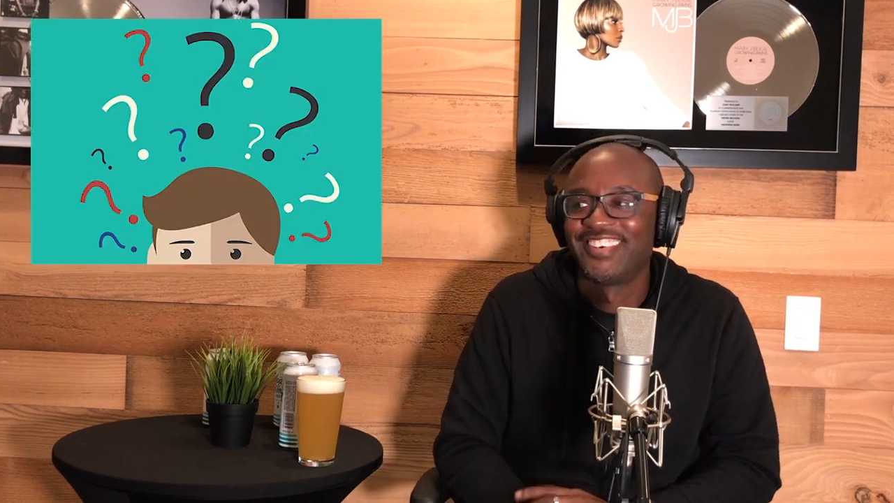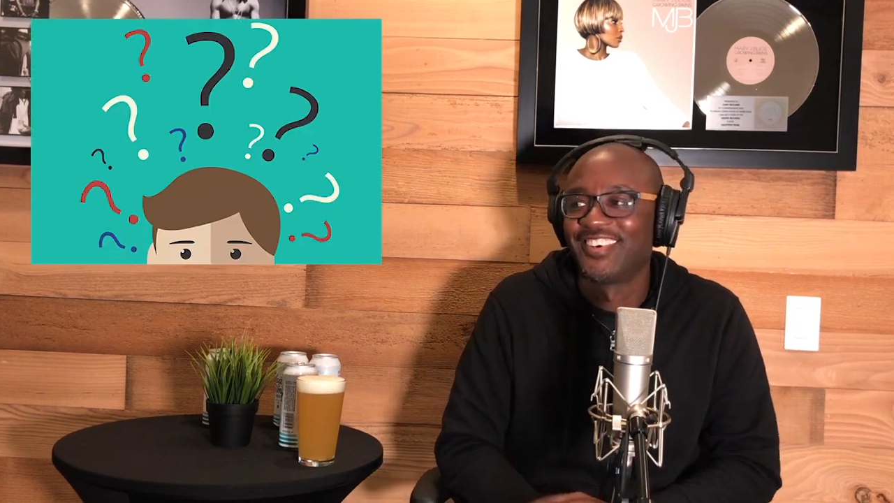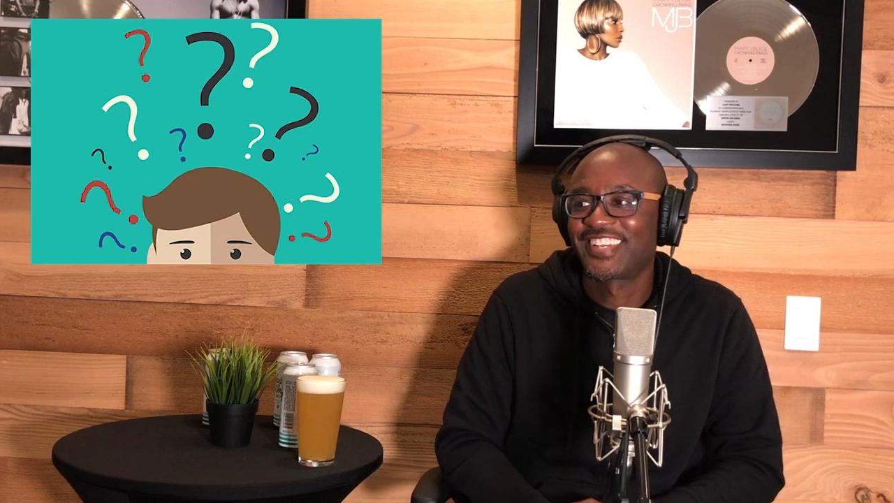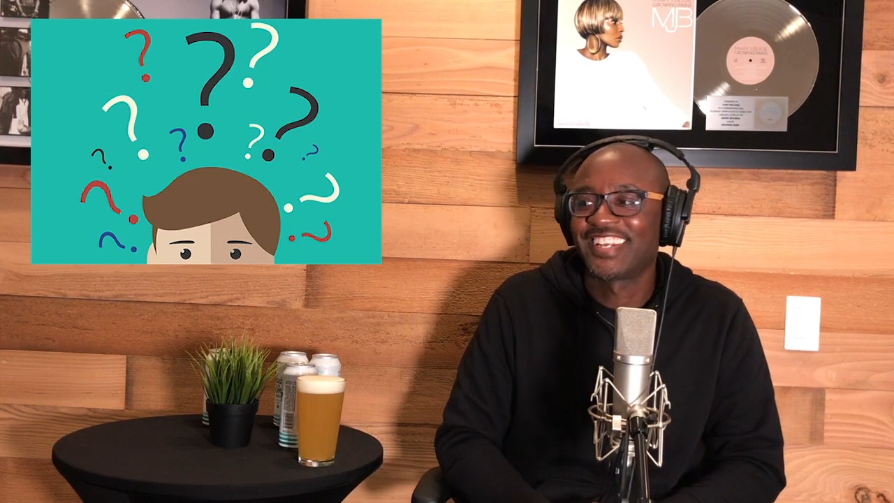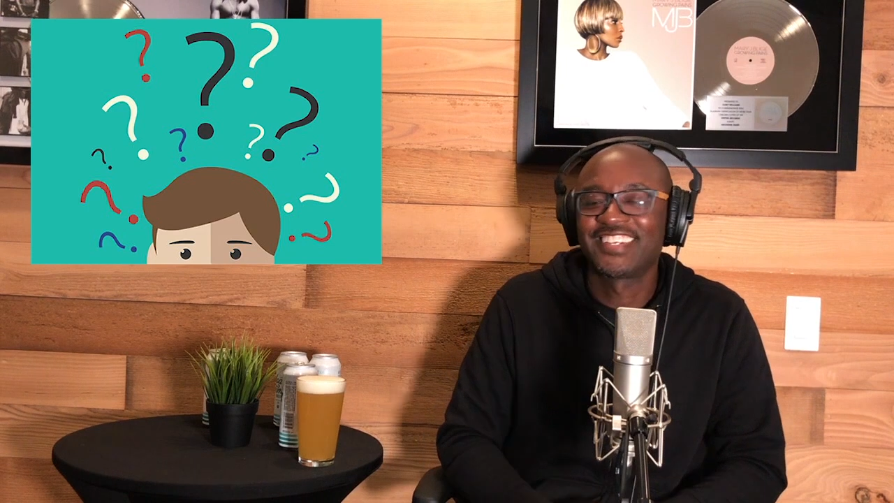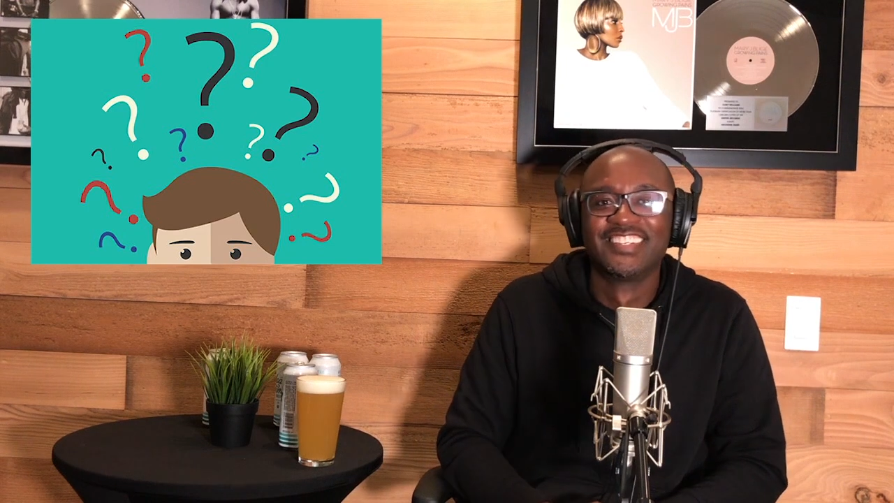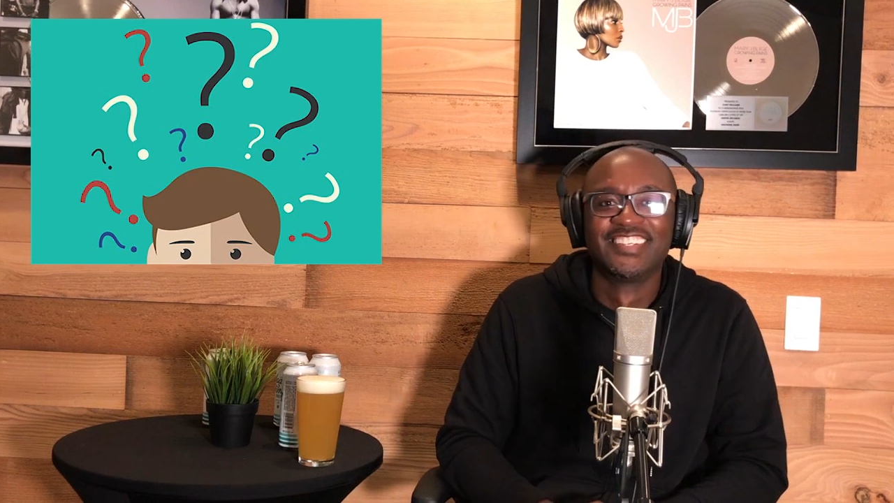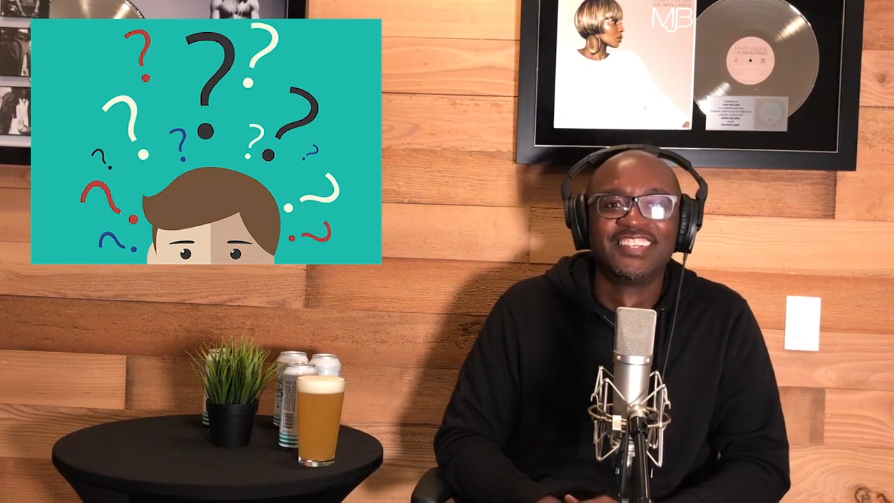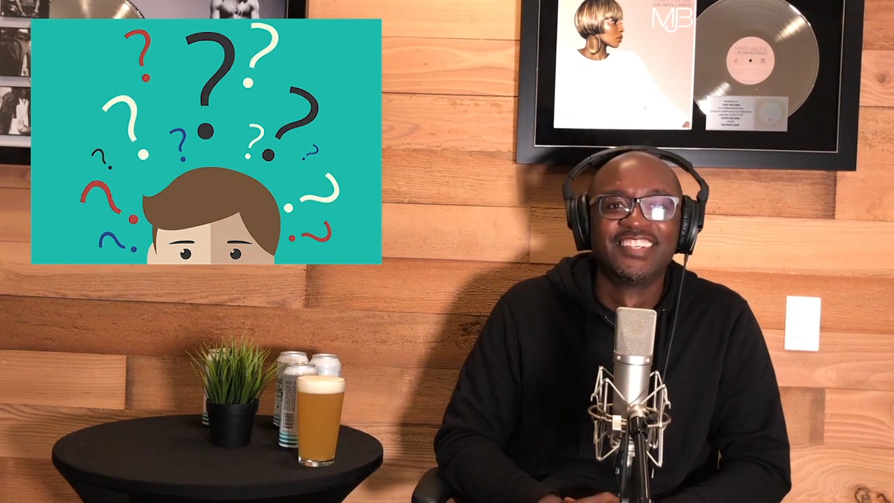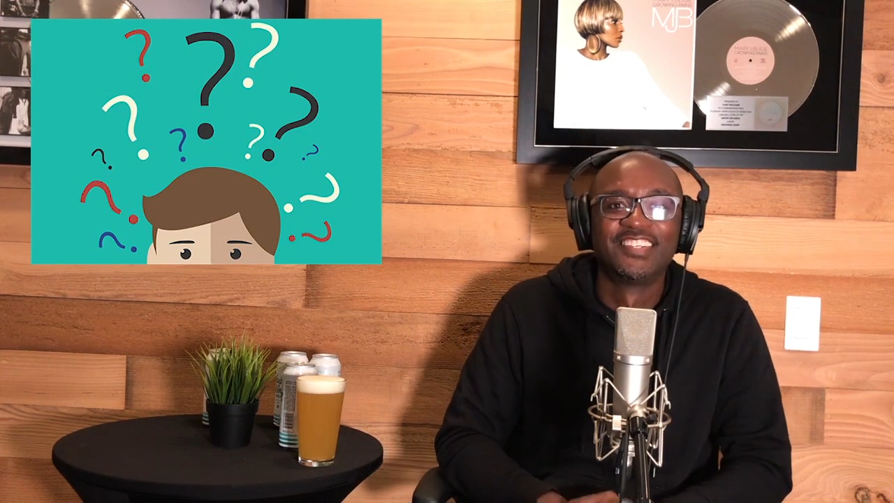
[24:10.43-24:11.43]
Okay?
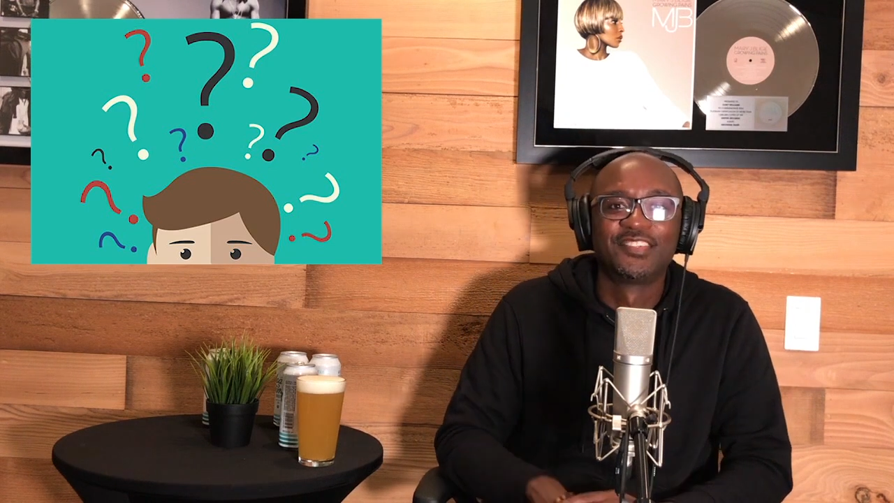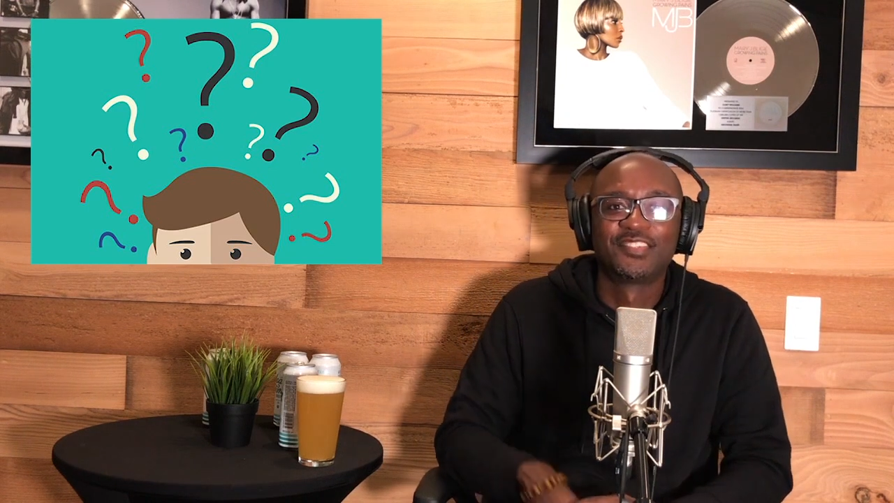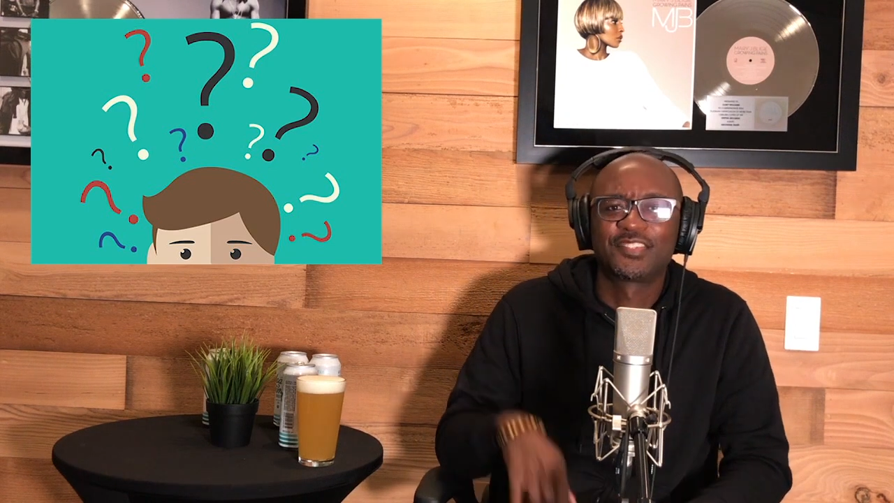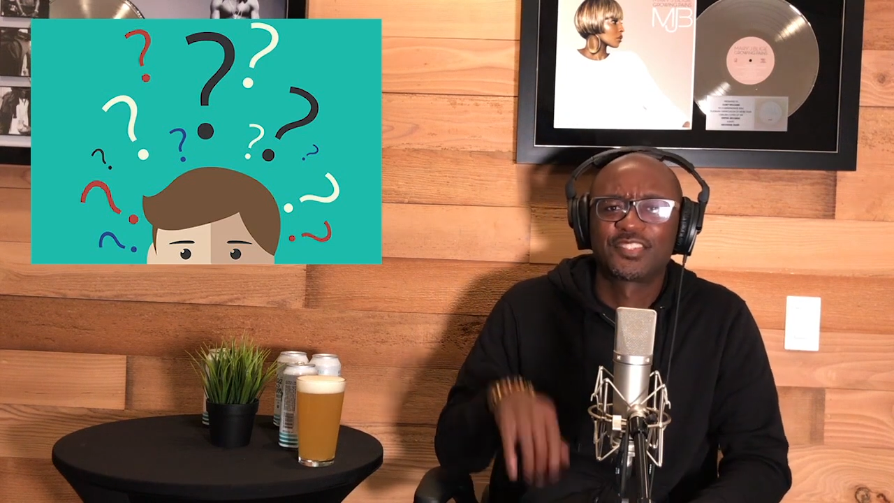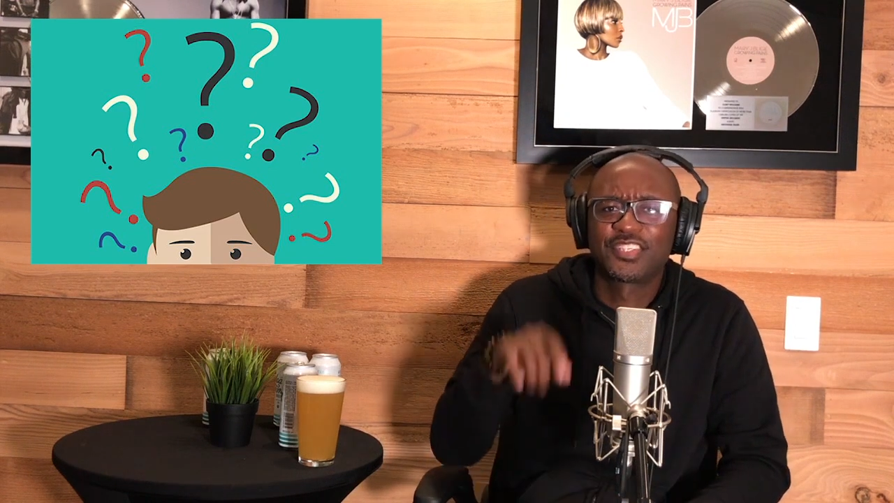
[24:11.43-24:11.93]
It's